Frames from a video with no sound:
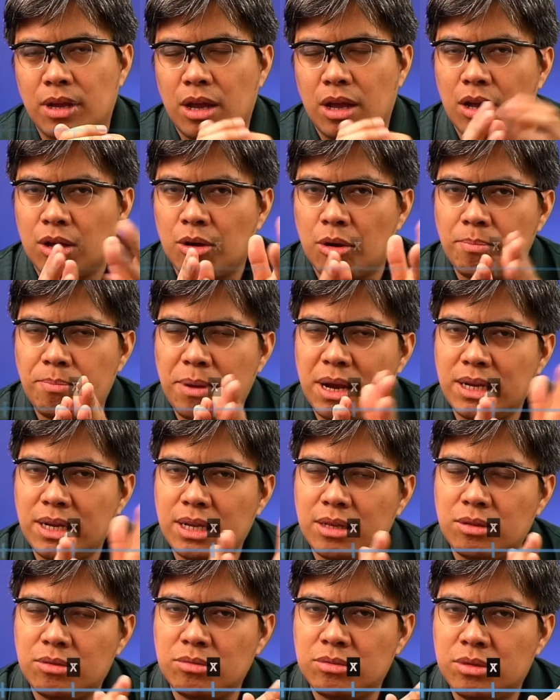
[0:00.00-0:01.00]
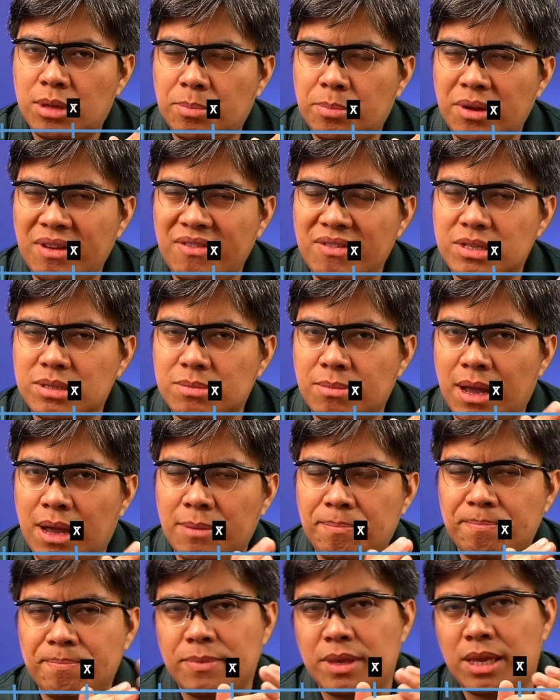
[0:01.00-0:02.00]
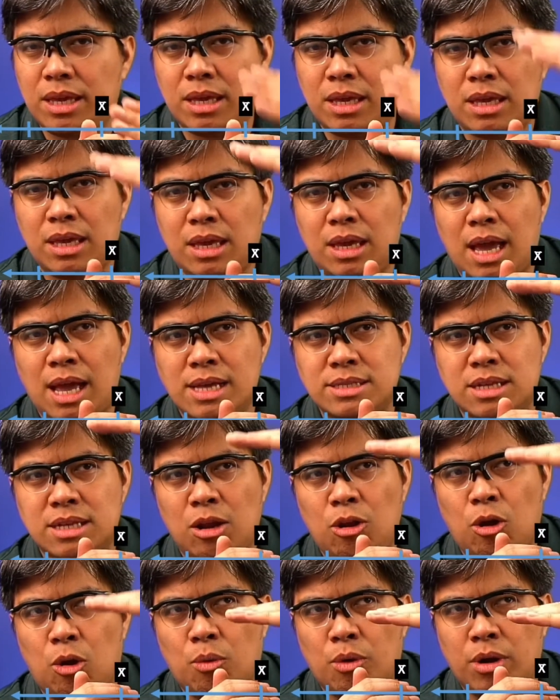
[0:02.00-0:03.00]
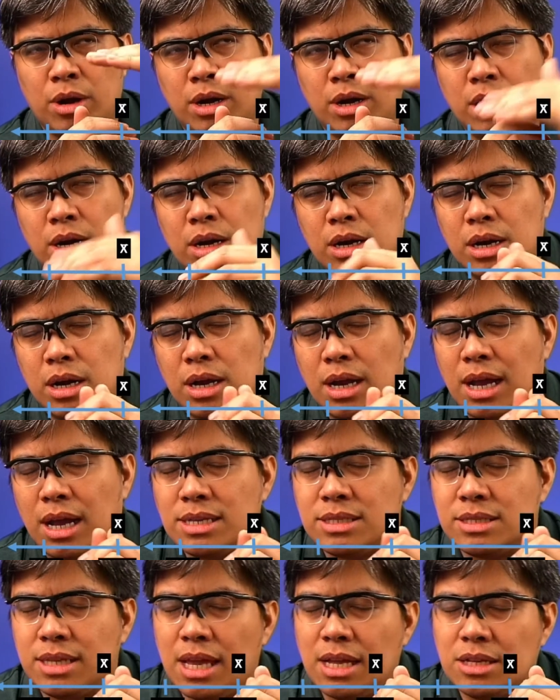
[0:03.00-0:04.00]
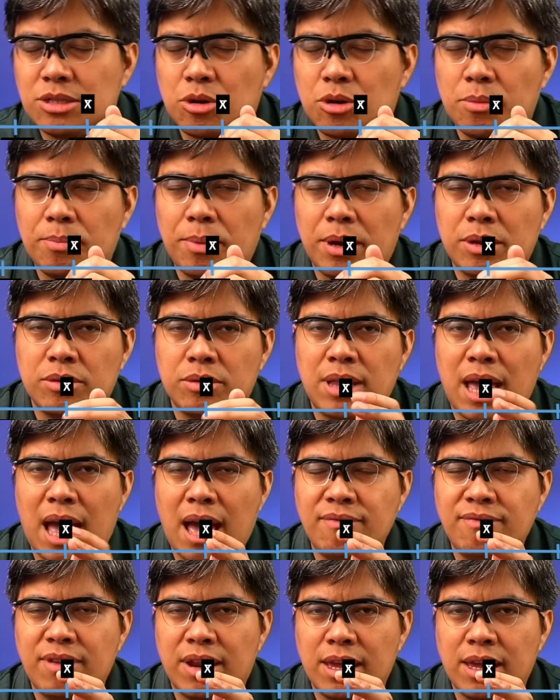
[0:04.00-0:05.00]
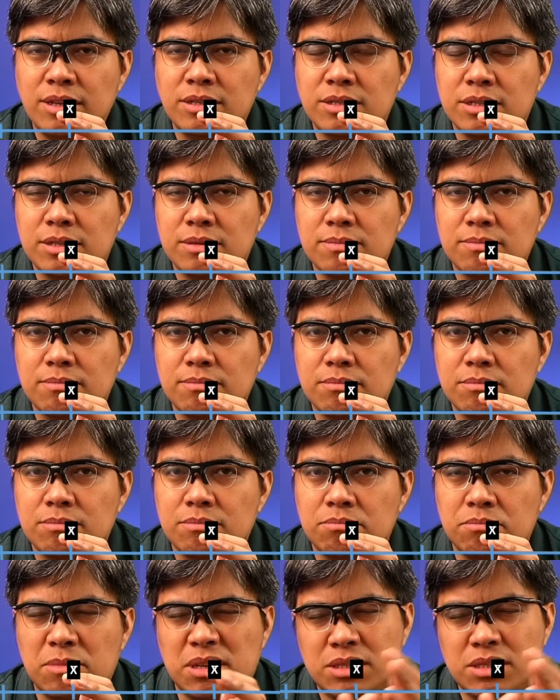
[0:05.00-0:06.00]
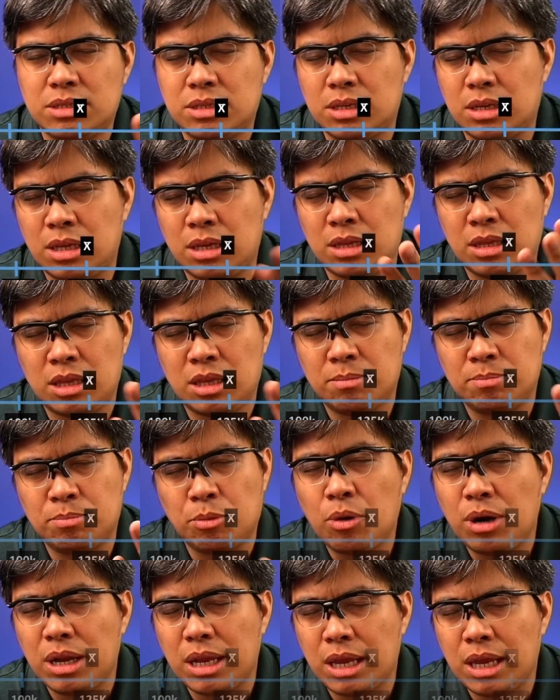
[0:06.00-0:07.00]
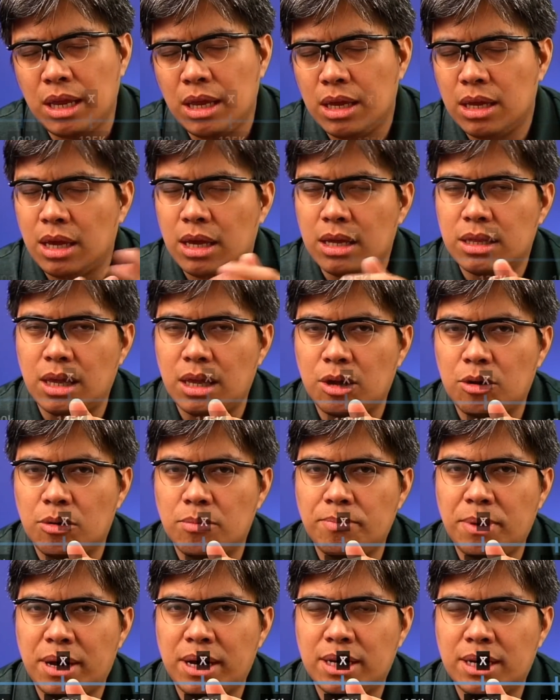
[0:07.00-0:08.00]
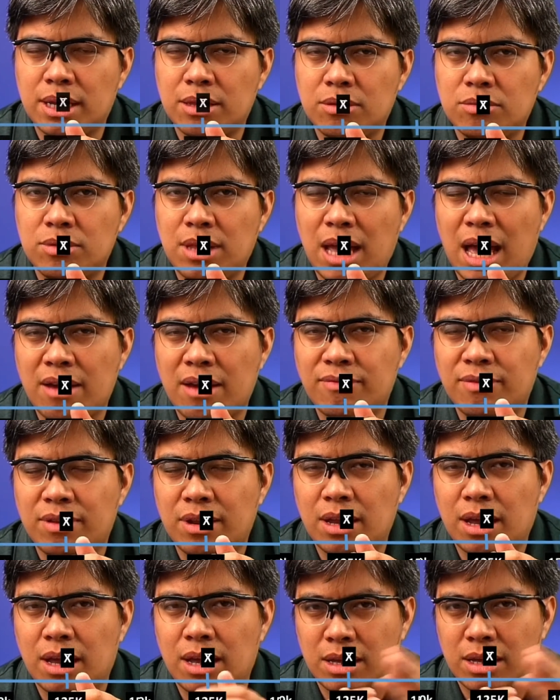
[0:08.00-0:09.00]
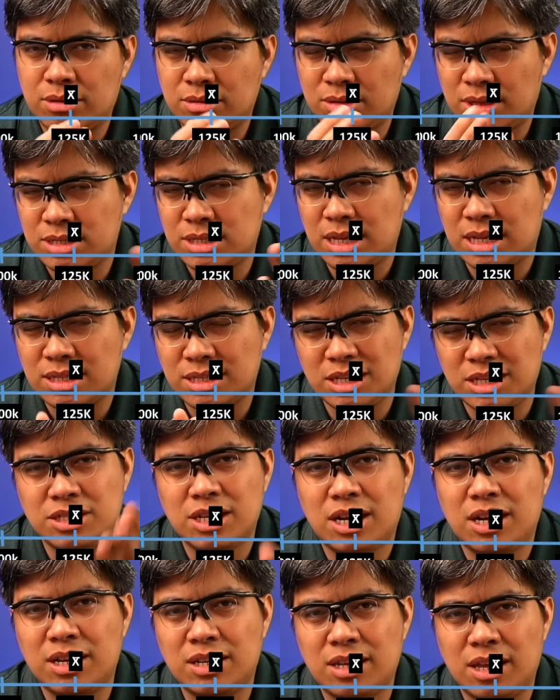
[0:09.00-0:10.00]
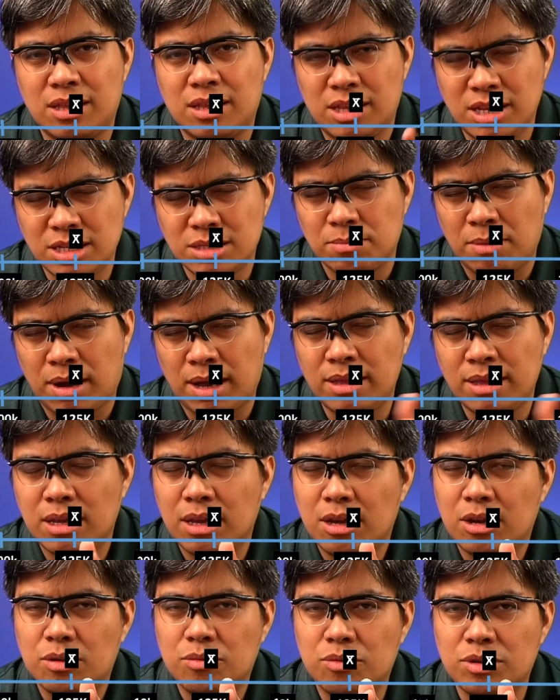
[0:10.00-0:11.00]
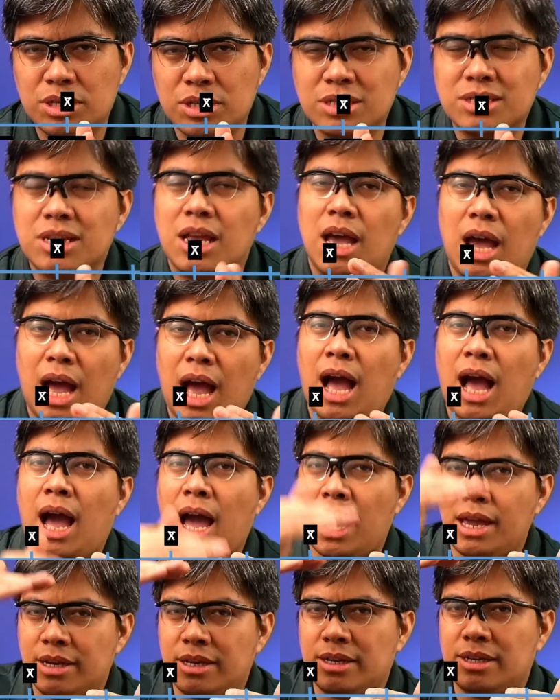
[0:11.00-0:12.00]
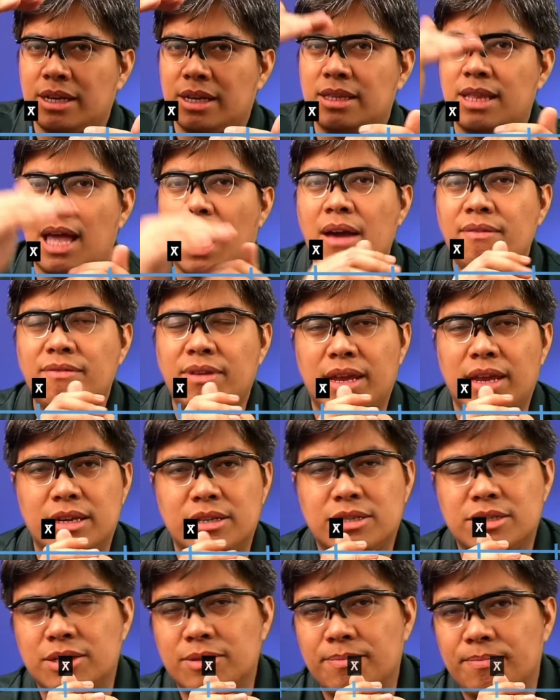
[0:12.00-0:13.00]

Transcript: Compare that to the previous month, he has a lower sales compared to the average, means he did poorly. Then compare that to the average, to the sales he generated this month, which is higher than the average.